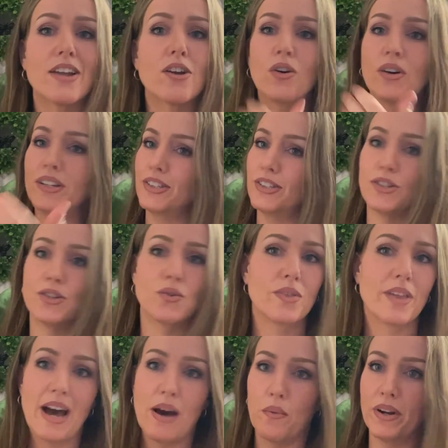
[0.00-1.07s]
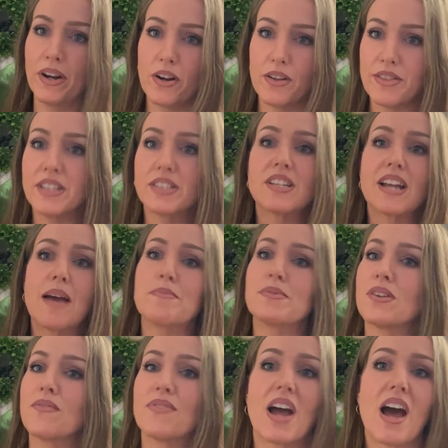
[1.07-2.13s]
I couldn't do that with her. These
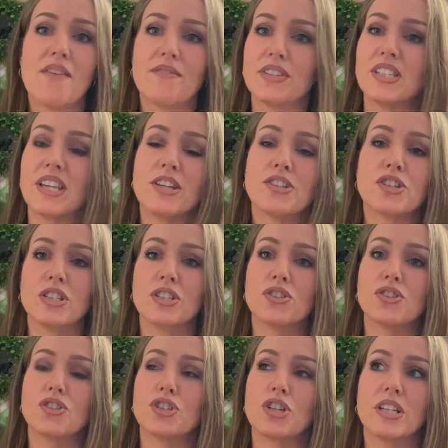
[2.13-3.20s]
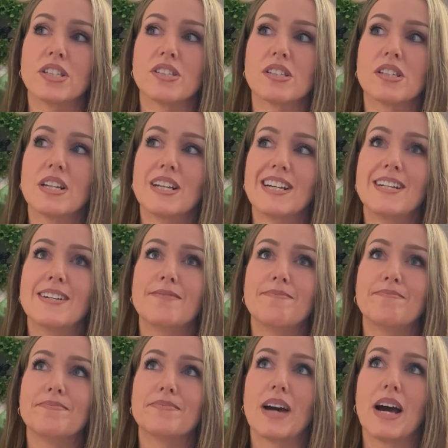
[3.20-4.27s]
types of conversations just,
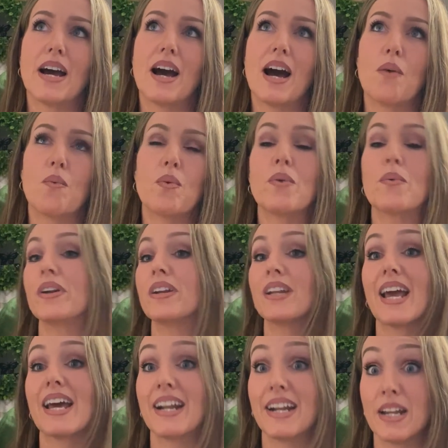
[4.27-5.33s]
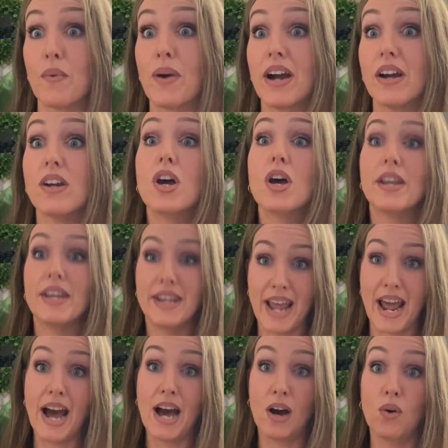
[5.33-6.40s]
we wouldn't get anywhere.
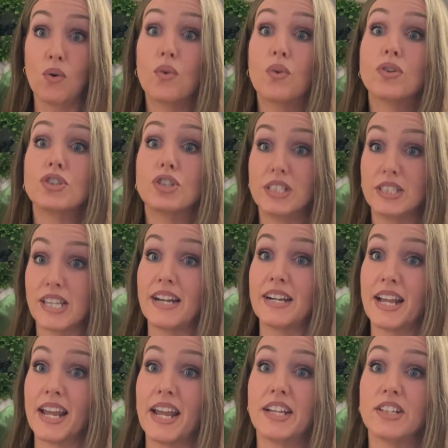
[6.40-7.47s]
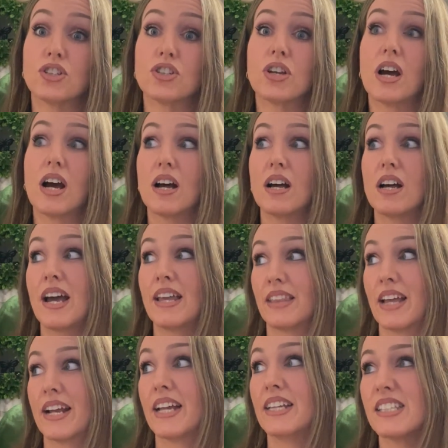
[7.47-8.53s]
Now she's at an age,
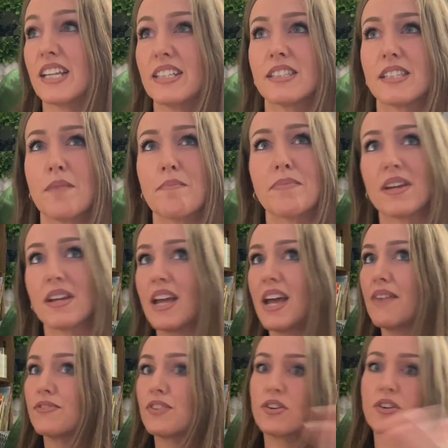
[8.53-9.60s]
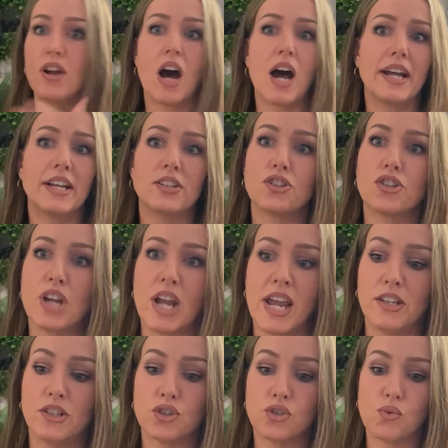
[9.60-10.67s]
and like I said, something after 9
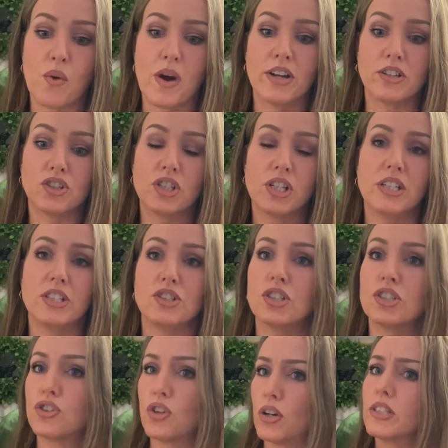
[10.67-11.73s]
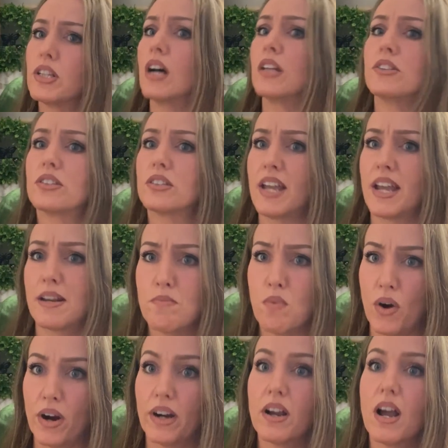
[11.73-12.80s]
changed where she just started to
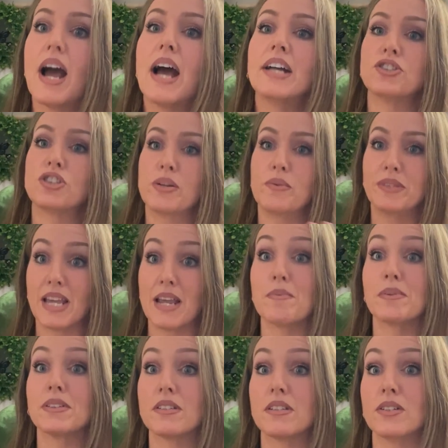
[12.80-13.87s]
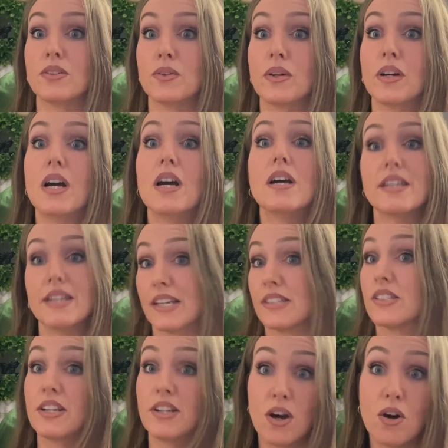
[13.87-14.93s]
understand more, and she was able to
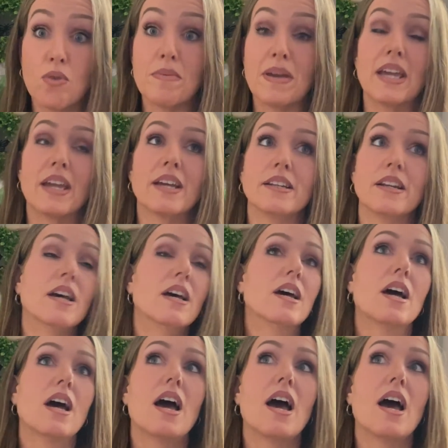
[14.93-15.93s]
yes and no me, and